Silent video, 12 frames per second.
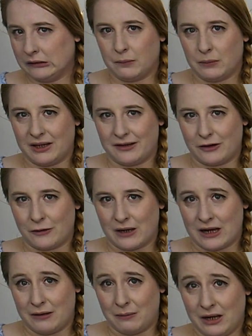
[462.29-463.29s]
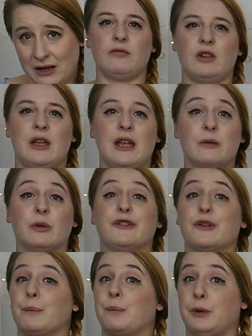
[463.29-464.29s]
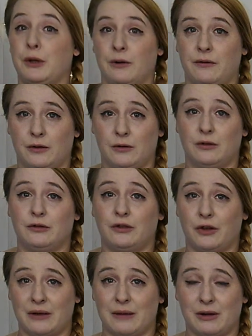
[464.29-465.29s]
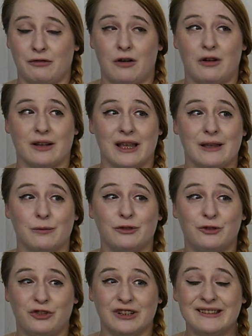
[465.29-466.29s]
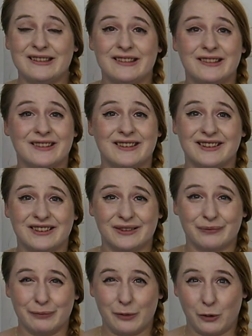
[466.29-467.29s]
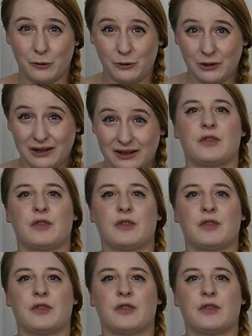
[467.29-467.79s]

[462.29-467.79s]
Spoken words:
Please don't hate me. It was beautiful, don't get me wrong. It was just small.